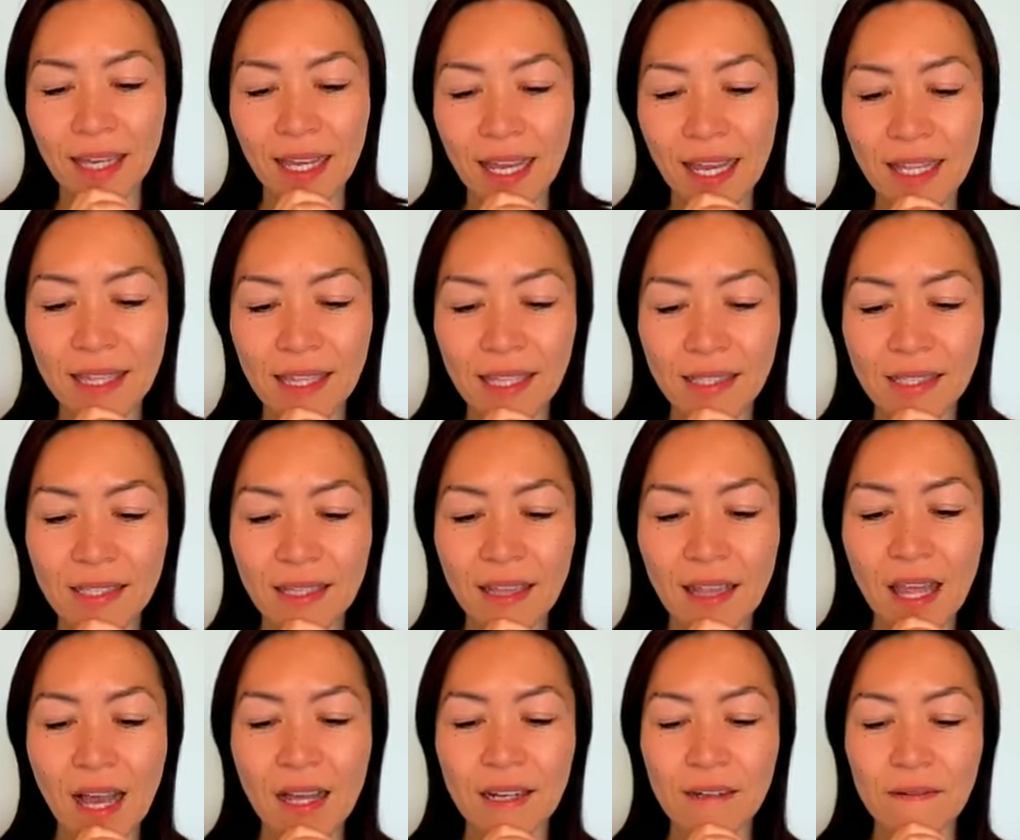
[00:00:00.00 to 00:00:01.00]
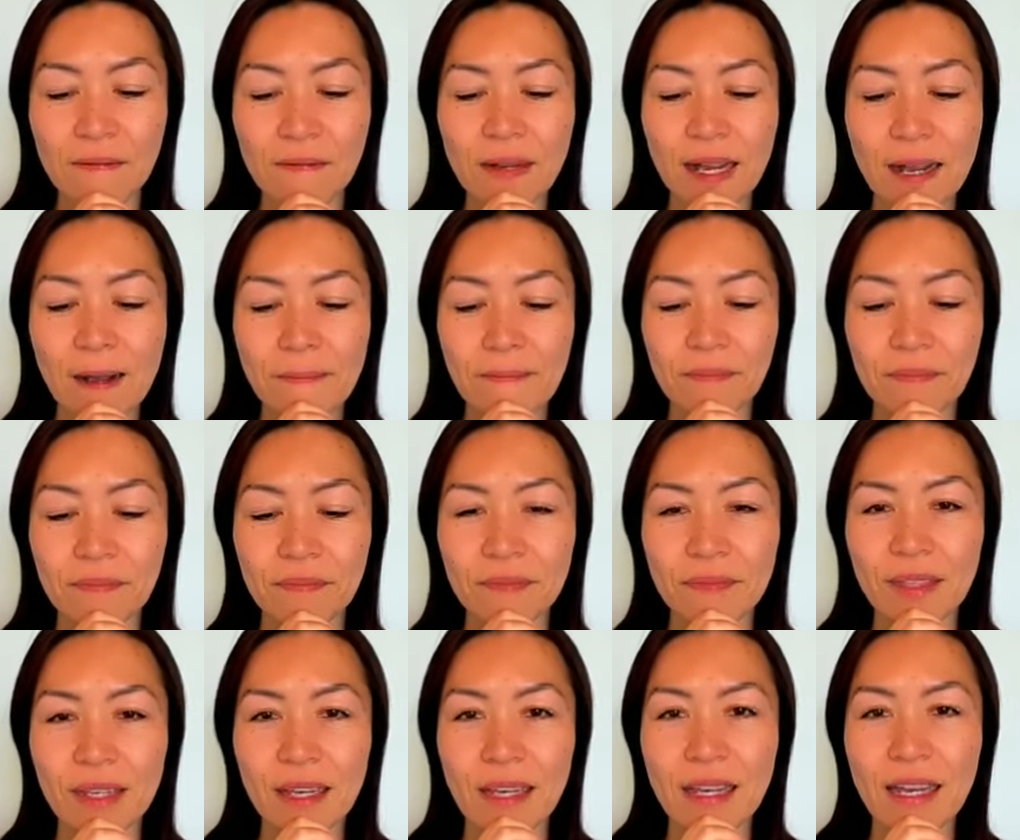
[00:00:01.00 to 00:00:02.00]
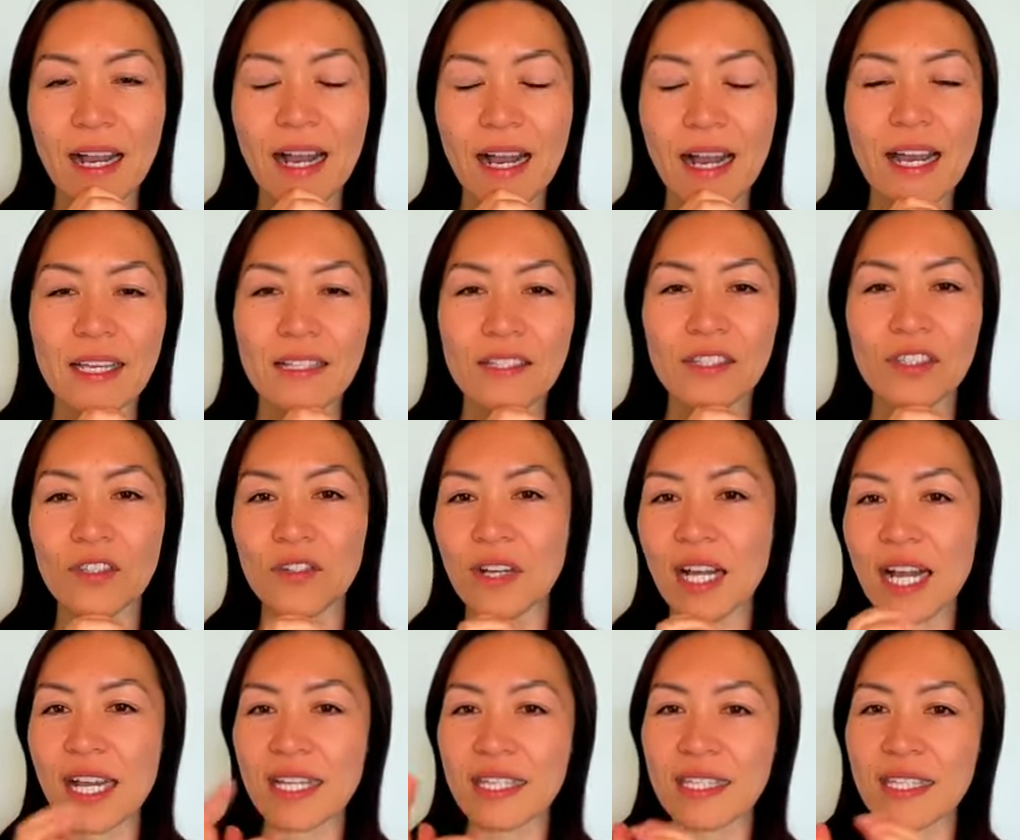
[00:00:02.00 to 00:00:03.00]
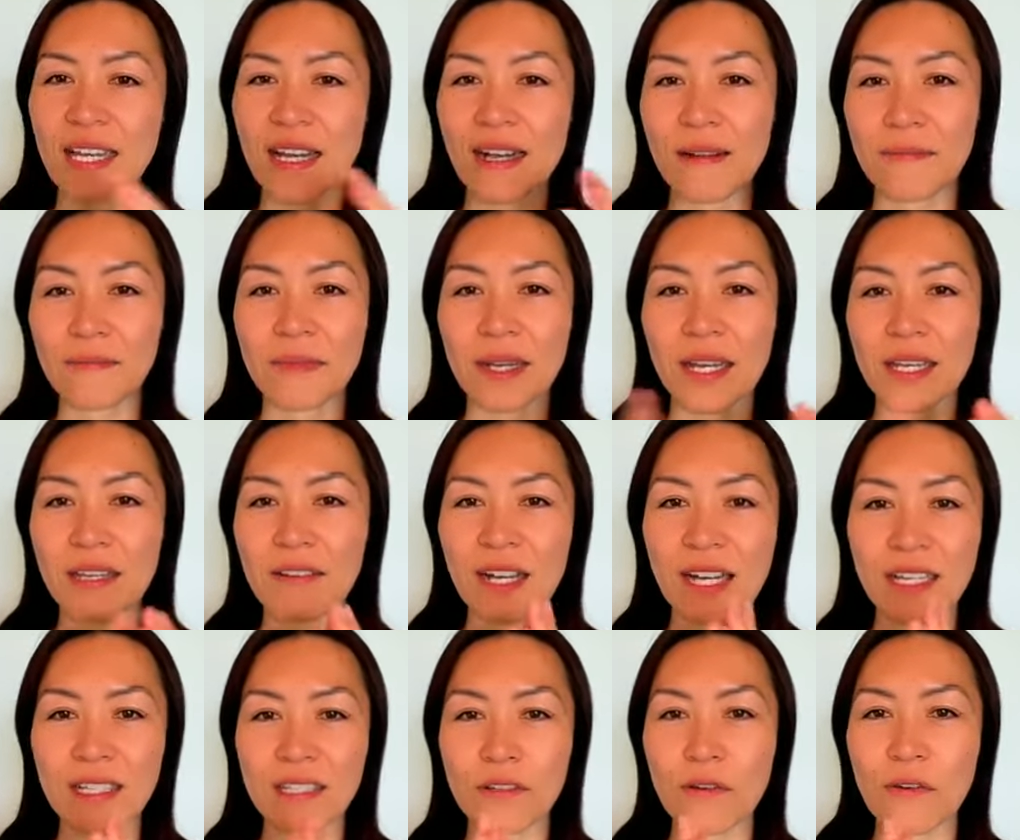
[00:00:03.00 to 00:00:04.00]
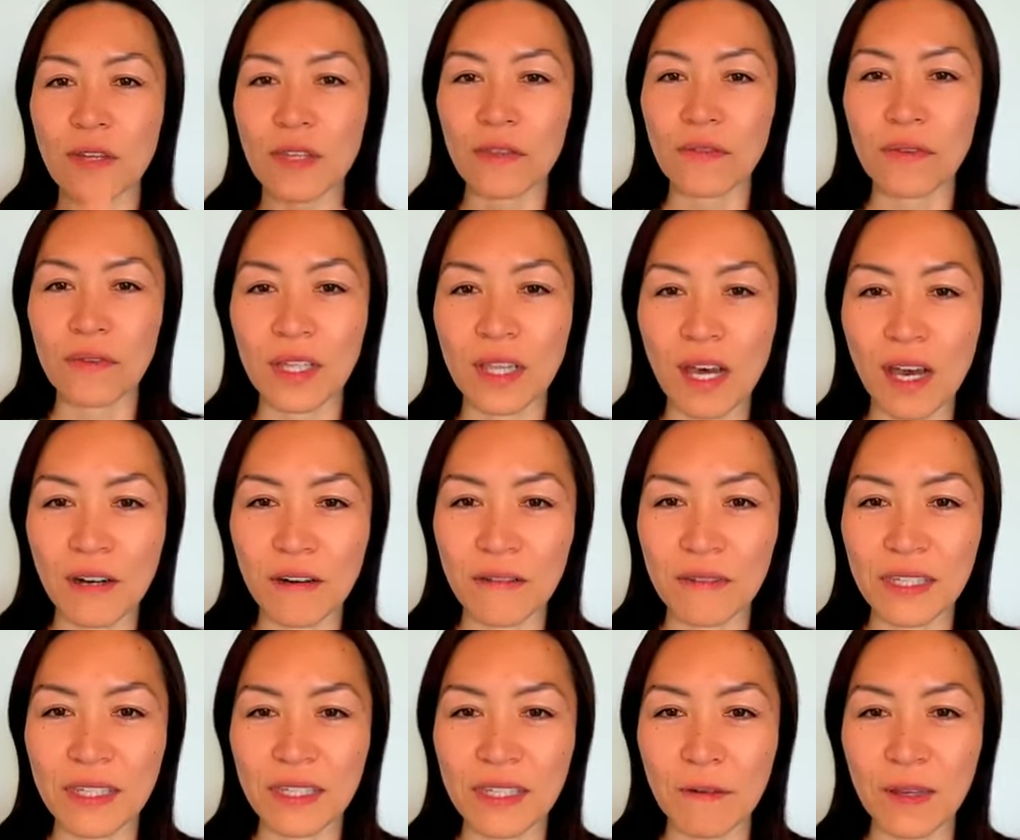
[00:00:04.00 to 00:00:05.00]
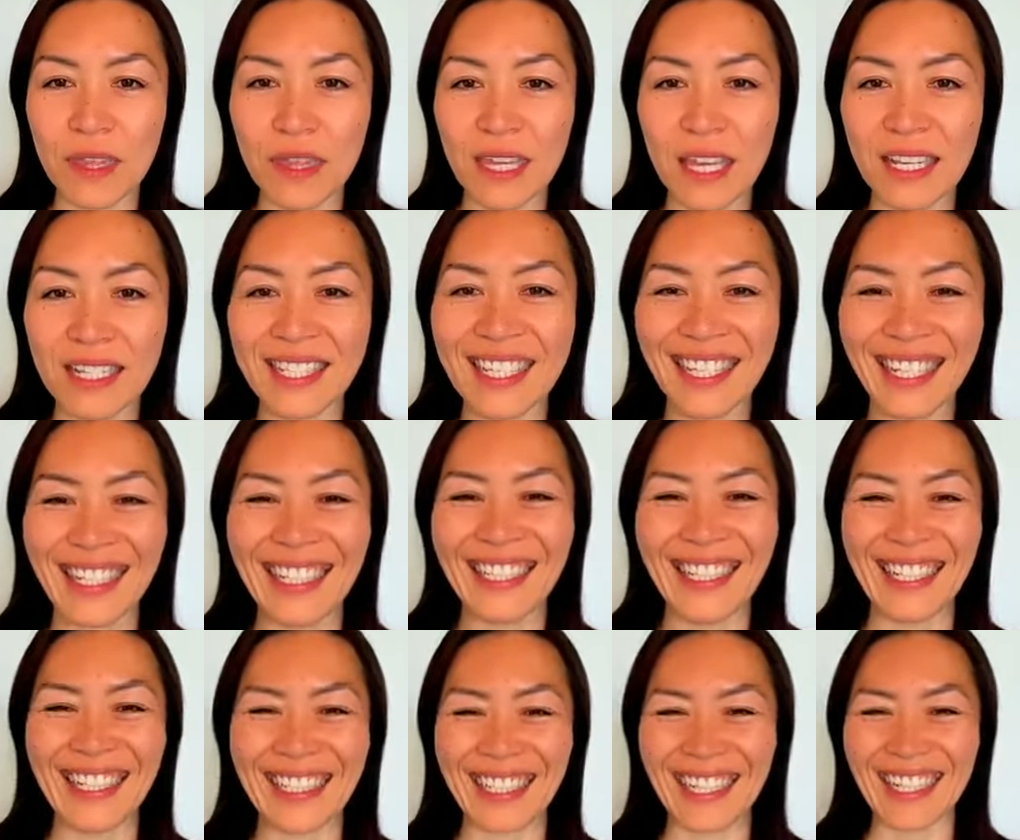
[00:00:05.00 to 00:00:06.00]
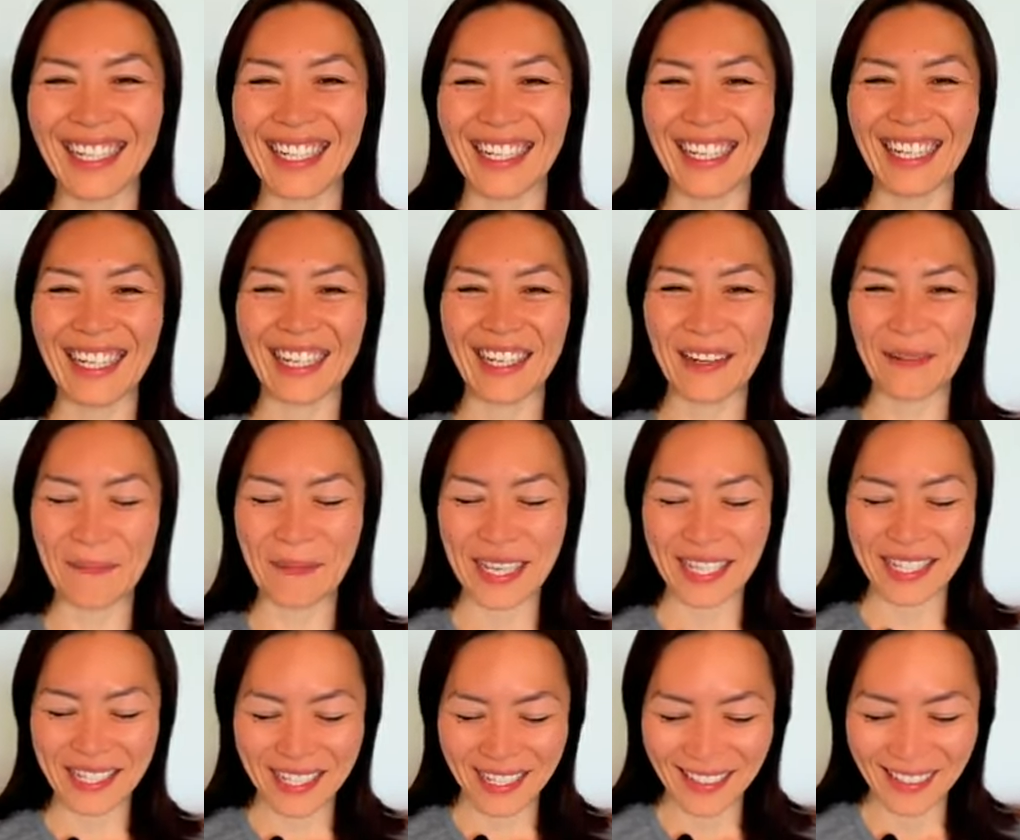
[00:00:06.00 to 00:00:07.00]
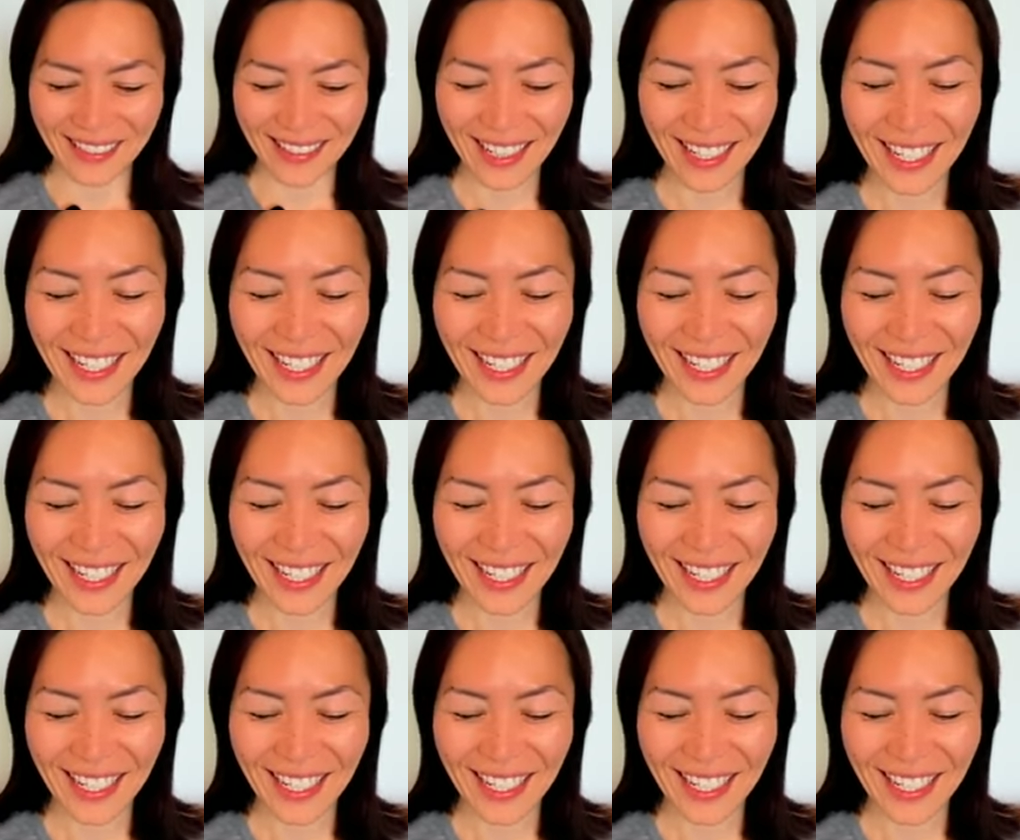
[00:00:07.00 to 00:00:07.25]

And that's a lot of are you guys going through a lot of different things? Me too.